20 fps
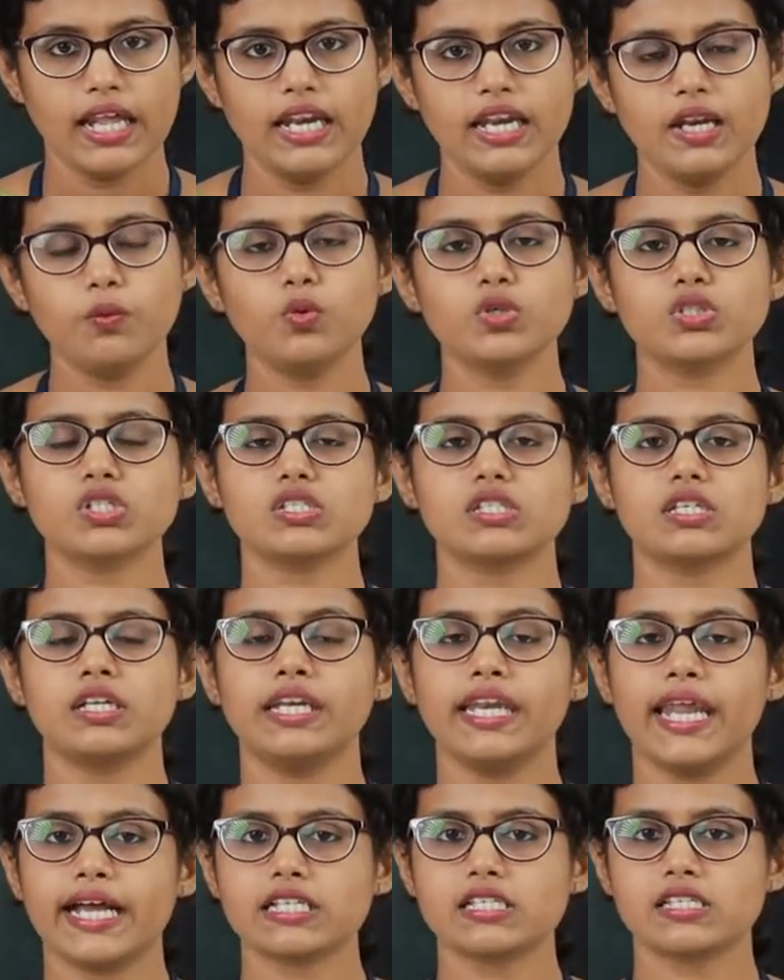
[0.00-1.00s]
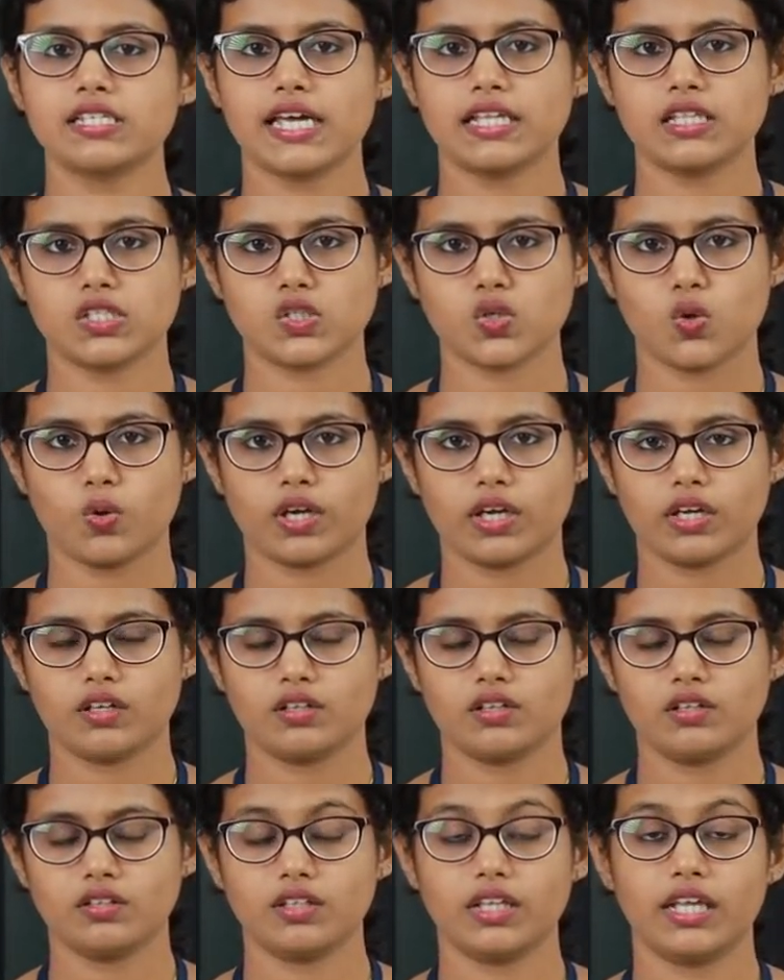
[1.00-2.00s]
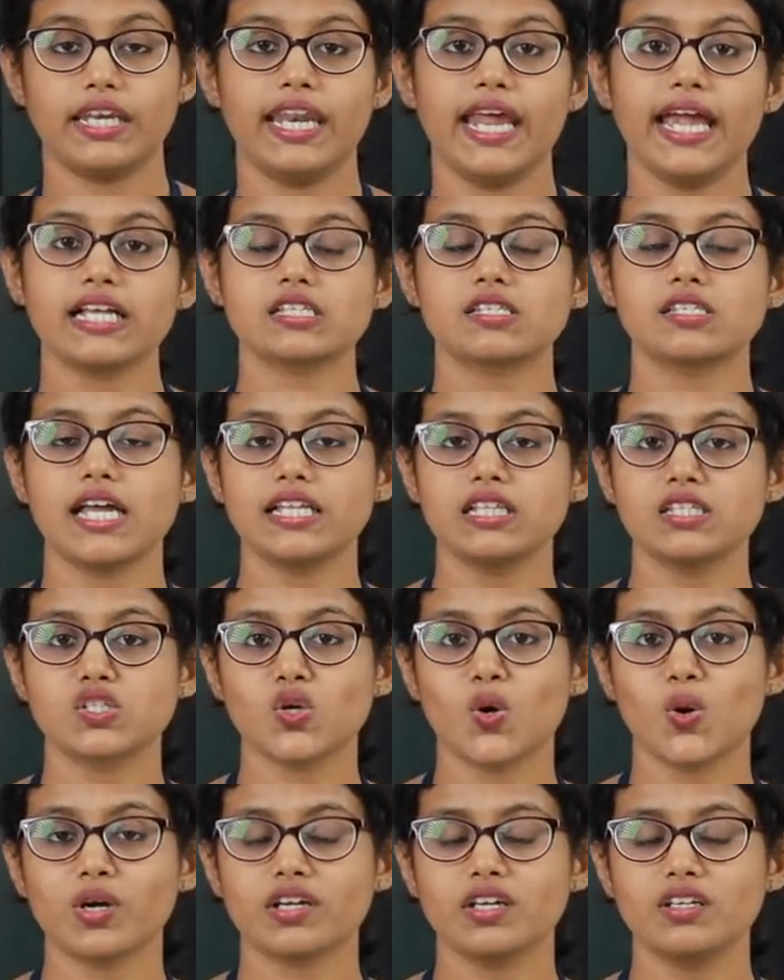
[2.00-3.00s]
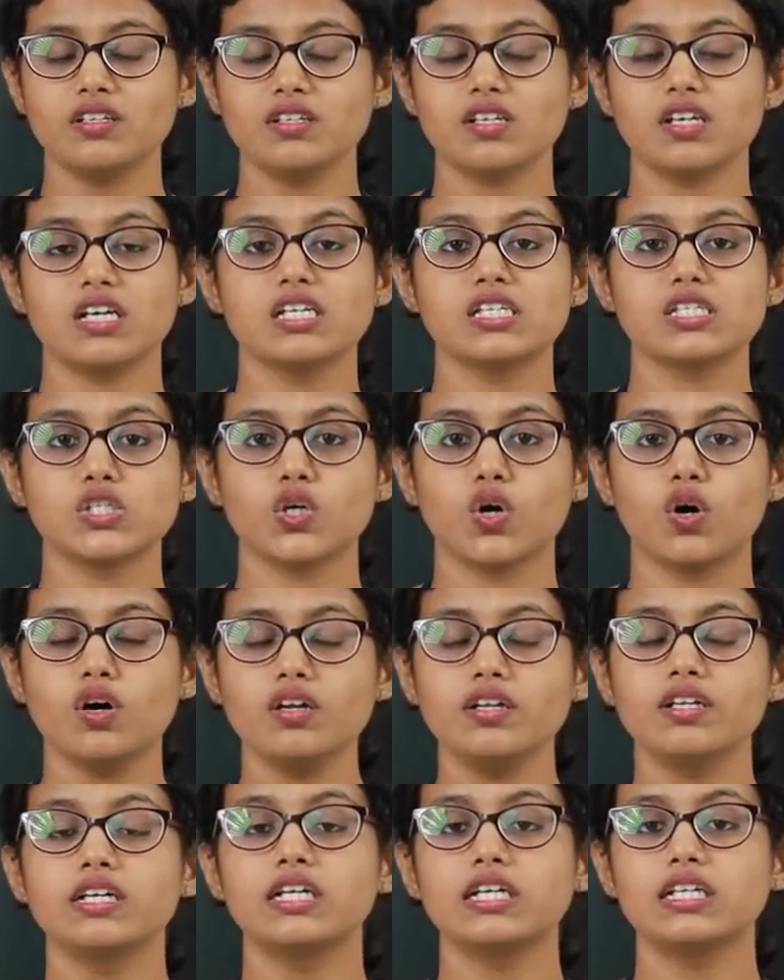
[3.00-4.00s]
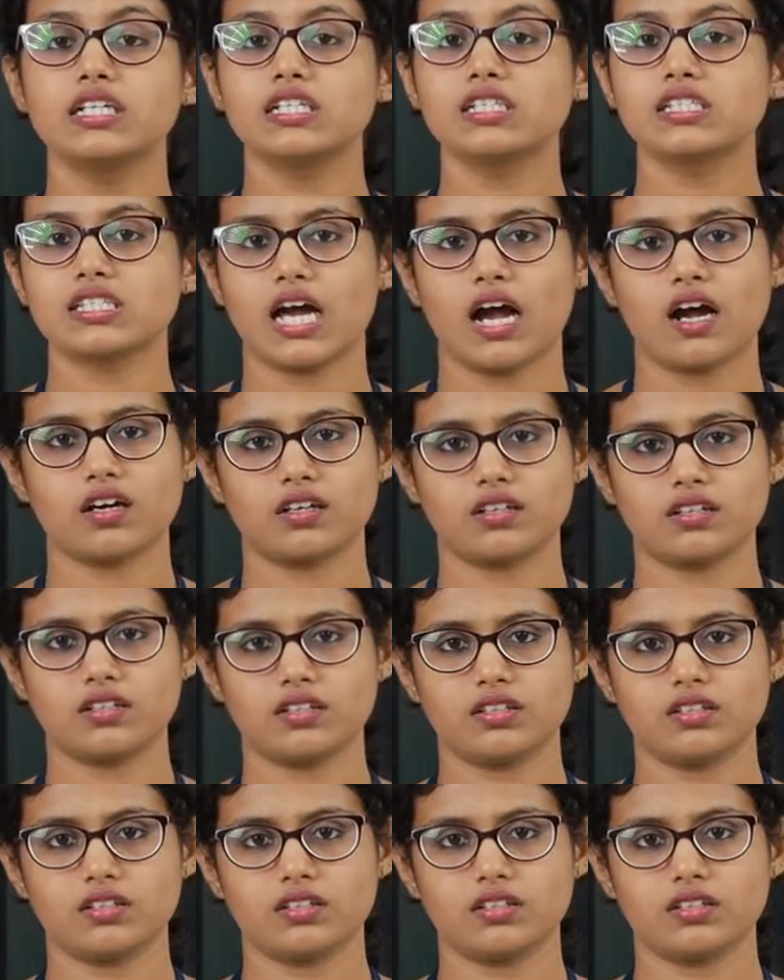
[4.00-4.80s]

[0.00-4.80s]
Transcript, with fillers: Which is the next sense organ? The next sense organ is your tongue.